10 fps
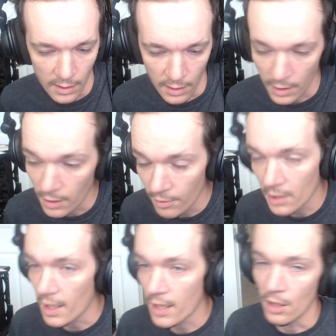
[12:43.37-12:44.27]
even on
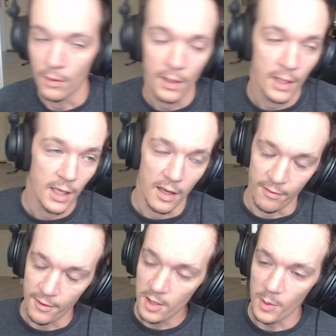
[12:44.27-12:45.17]
that note, if
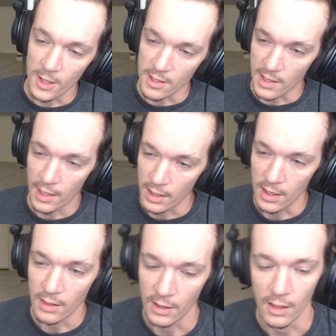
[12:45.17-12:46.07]
anybody's got
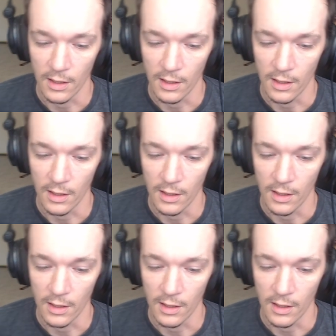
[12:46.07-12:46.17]
anything that